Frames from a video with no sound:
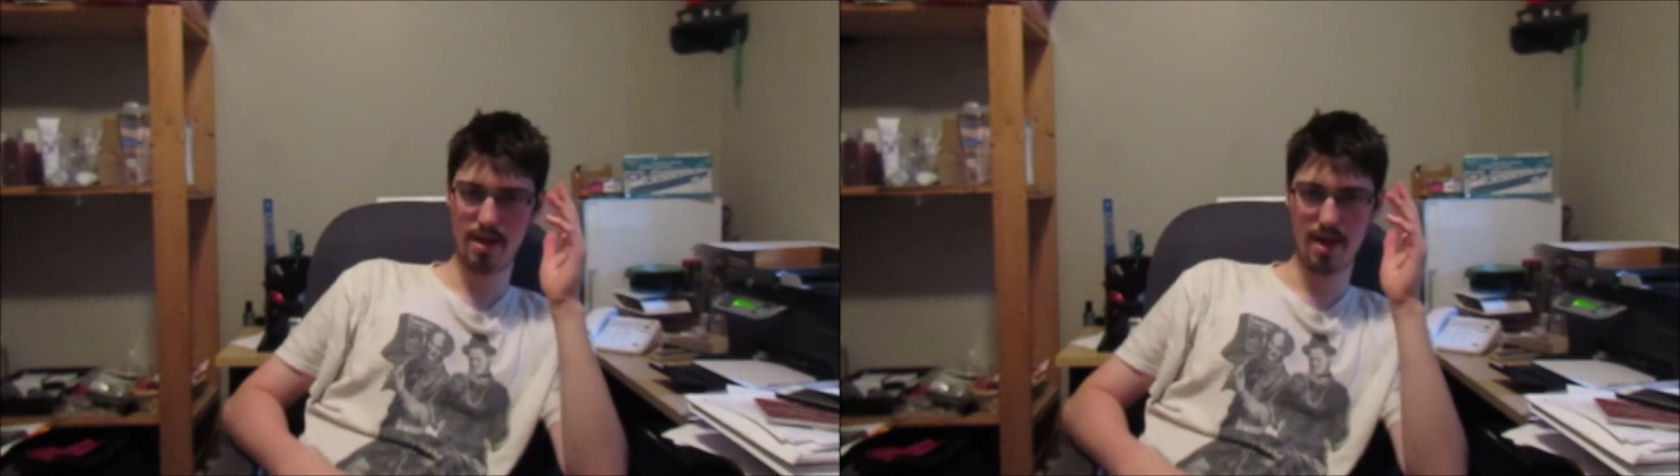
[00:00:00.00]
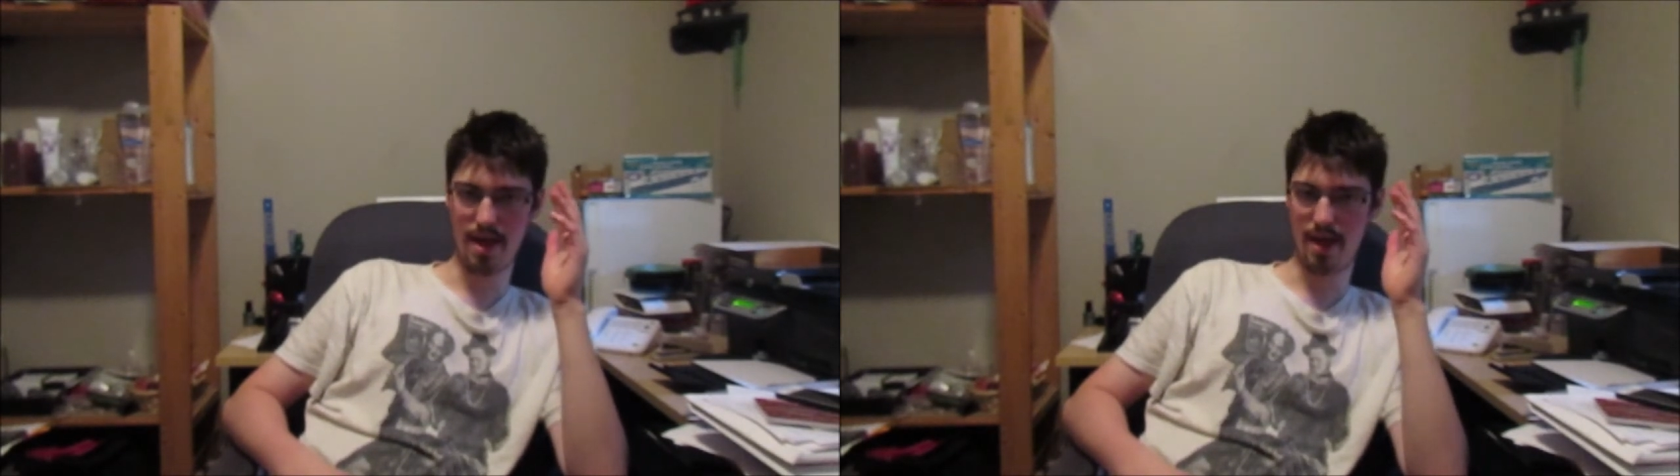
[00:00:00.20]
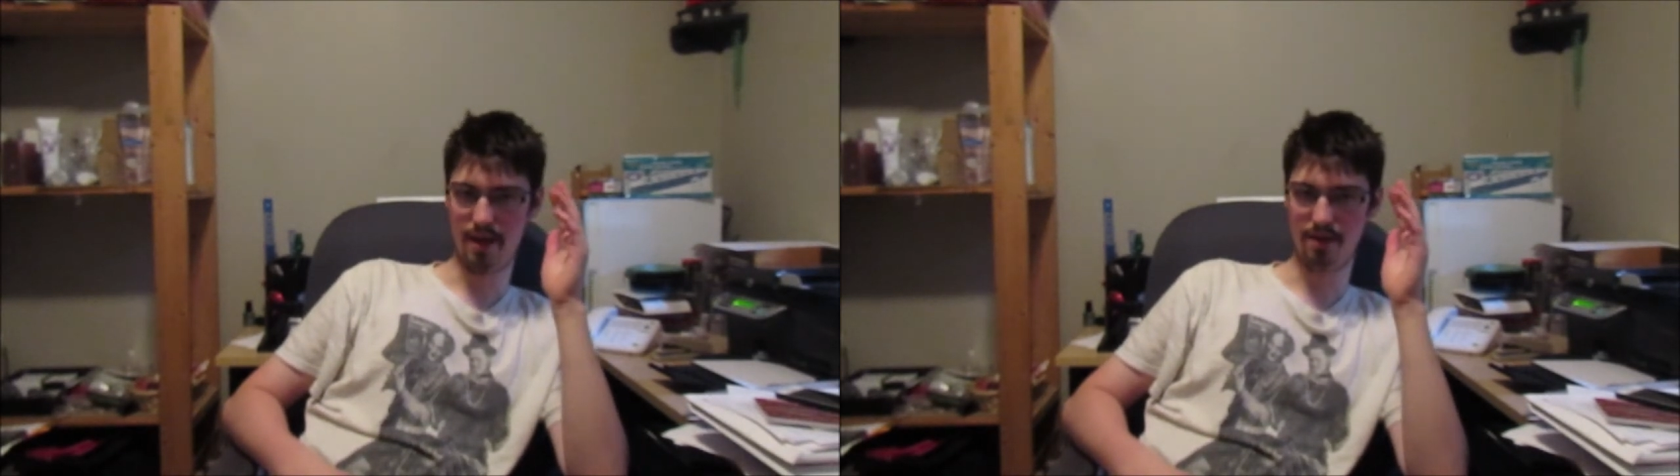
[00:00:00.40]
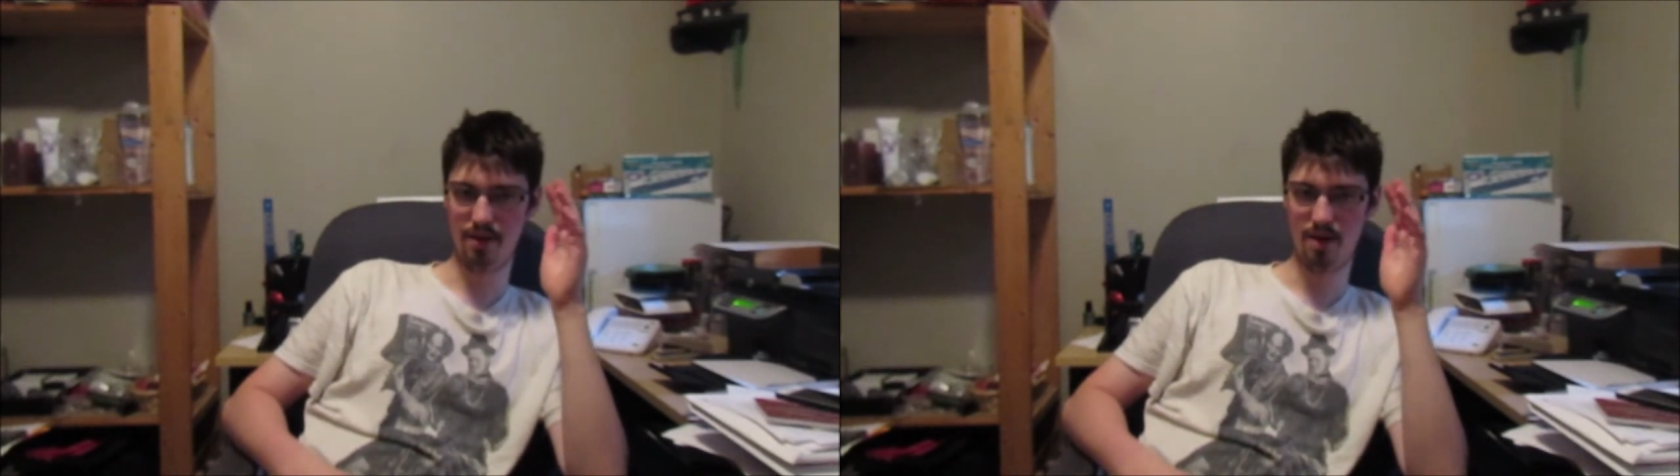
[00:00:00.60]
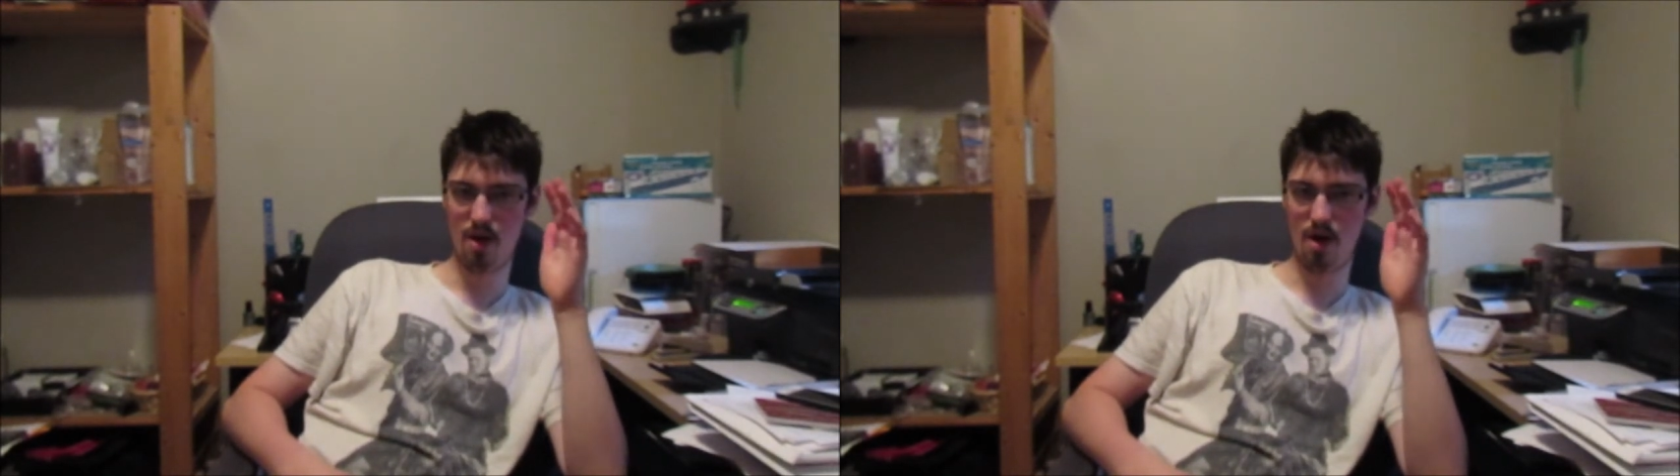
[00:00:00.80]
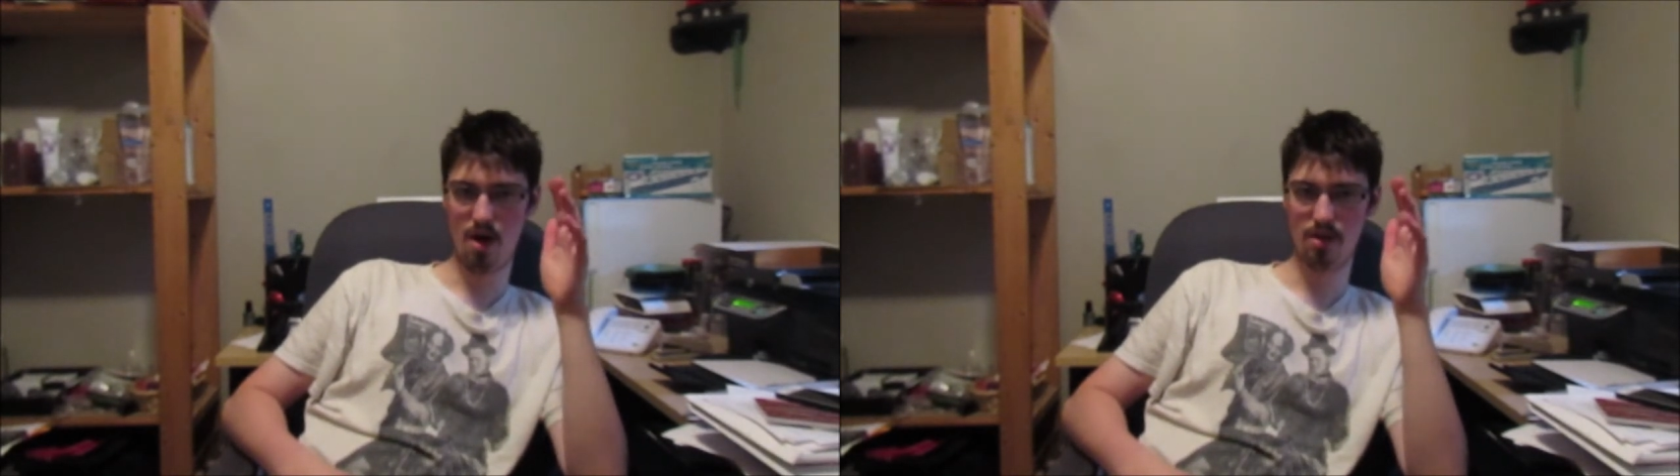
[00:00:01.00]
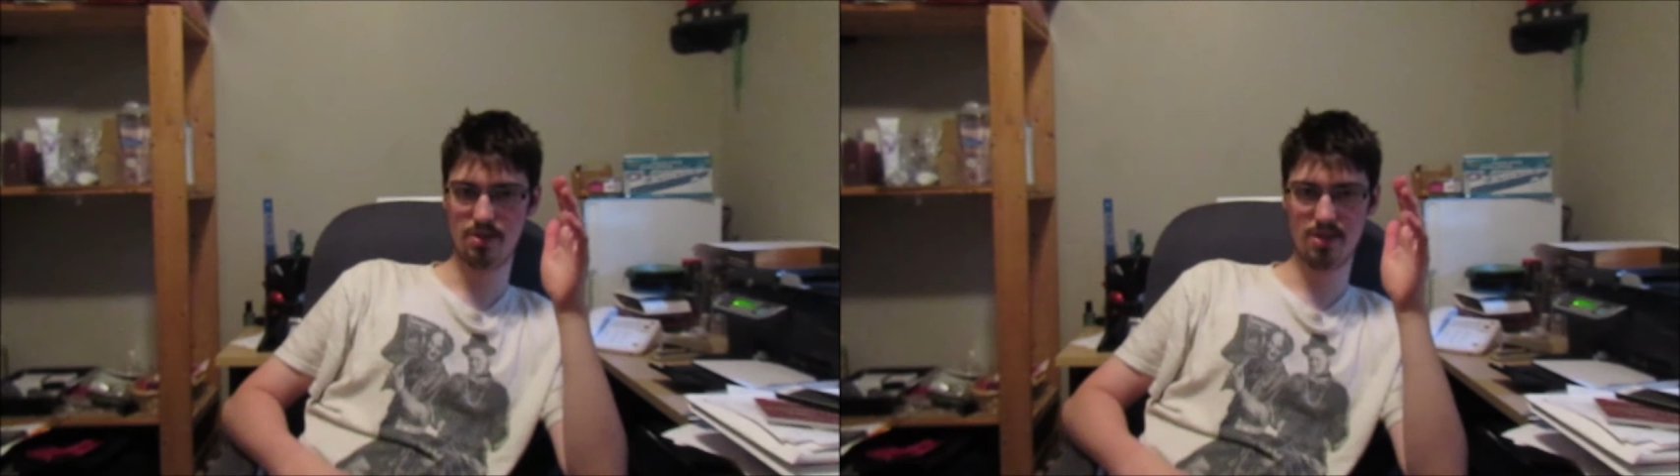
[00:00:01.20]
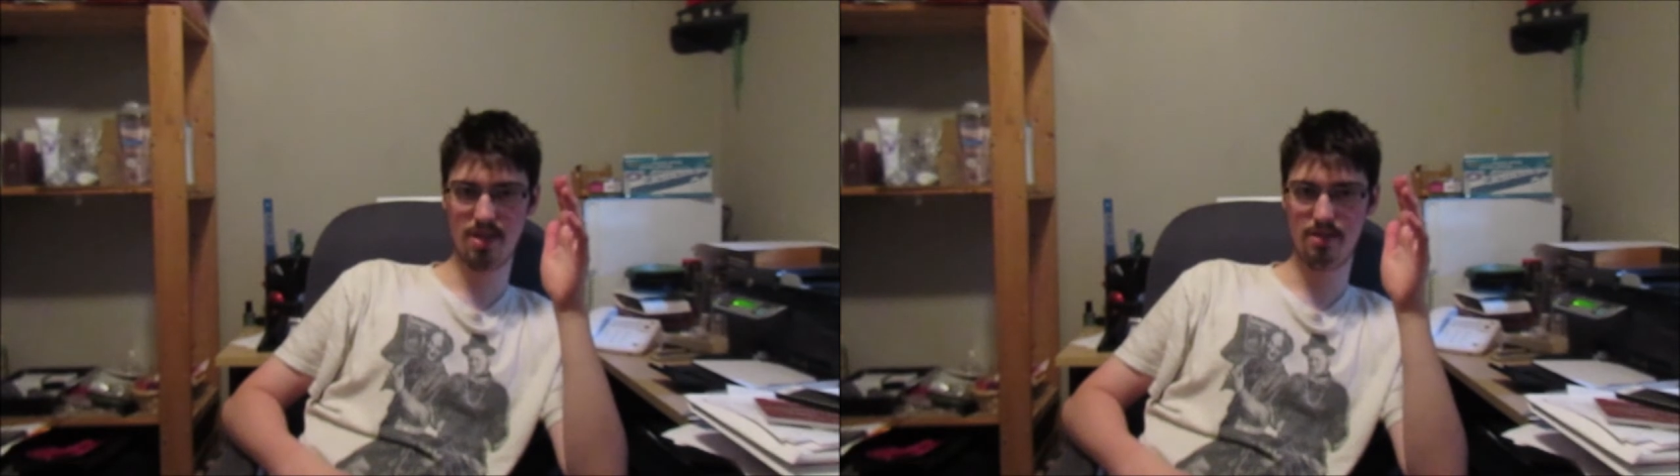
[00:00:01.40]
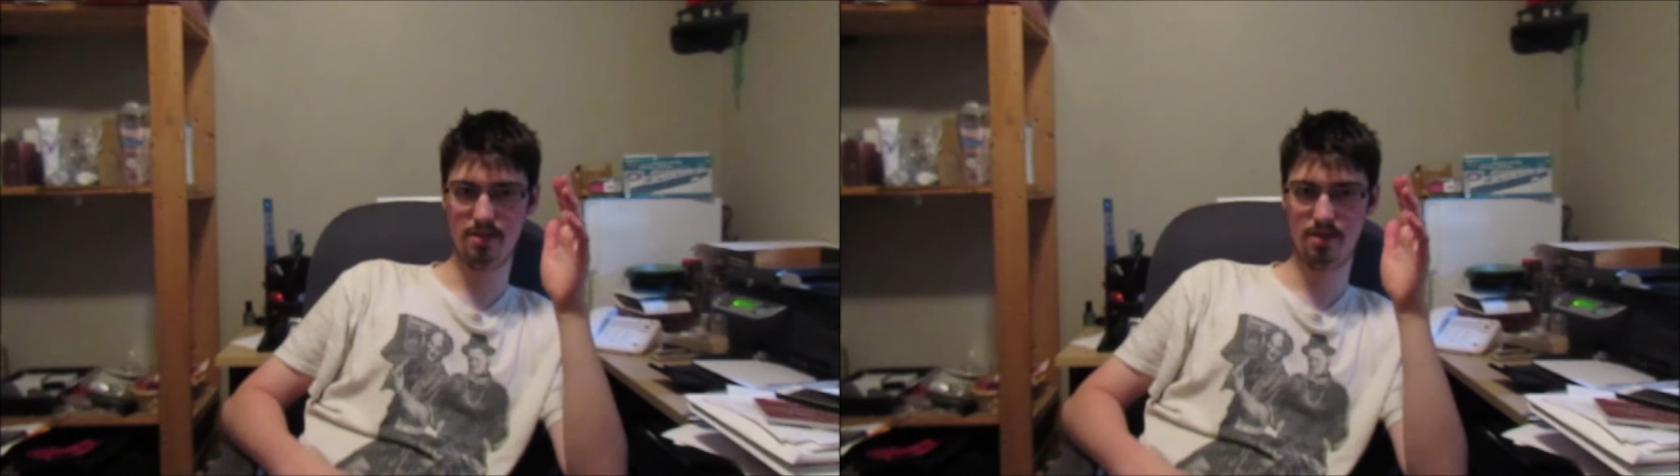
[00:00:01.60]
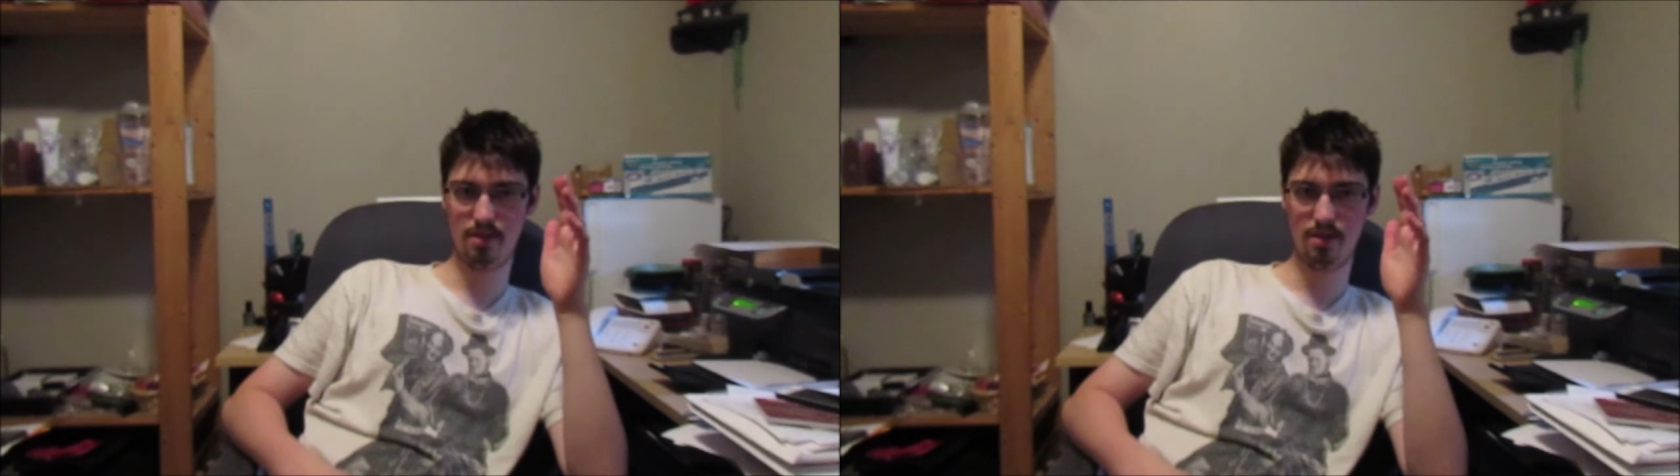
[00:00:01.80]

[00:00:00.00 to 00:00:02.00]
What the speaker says: and all of a sudden,